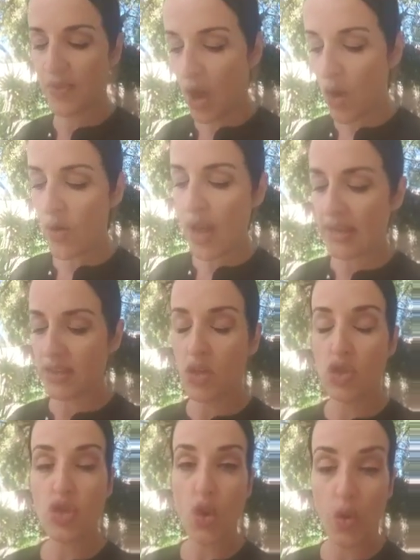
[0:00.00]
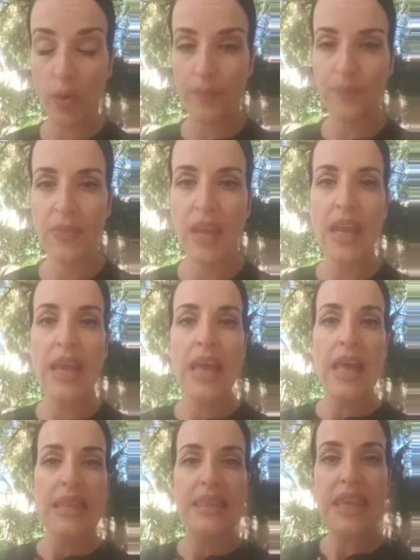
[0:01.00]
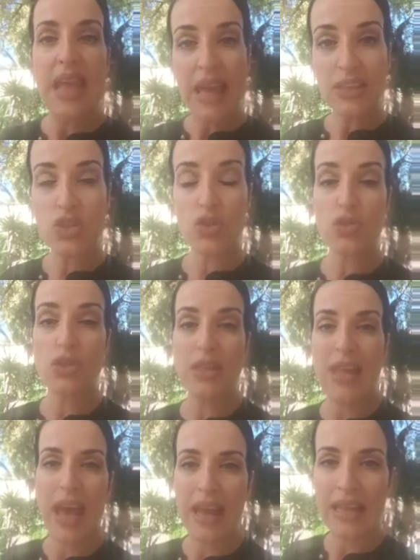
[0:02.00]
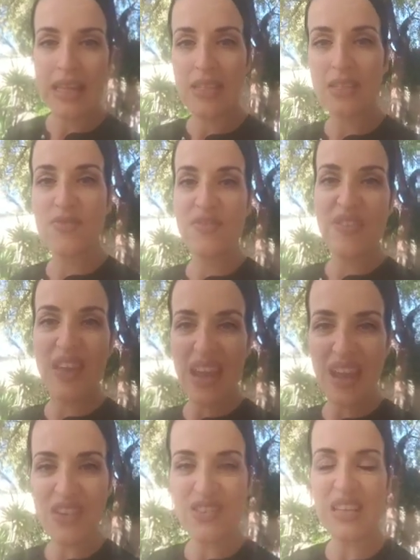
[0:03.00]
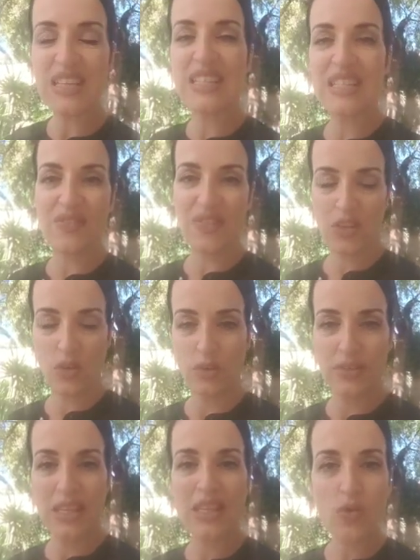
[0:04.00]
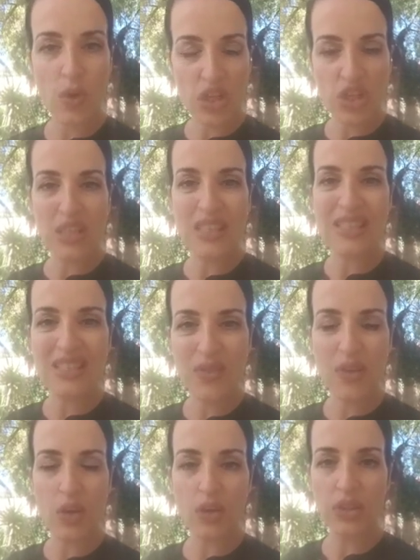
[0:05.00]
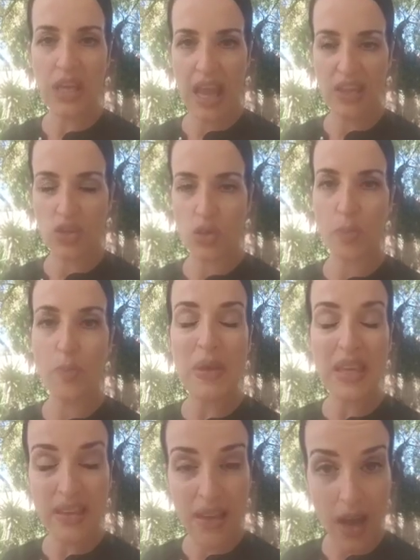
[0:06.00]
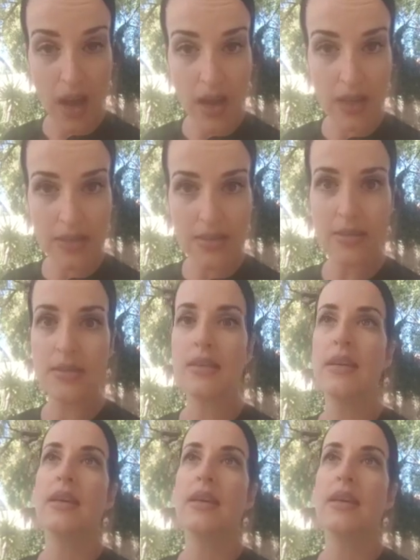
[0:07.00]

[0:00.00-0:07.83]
All right, so the answer to that is very difficult. This question is difficult to answer because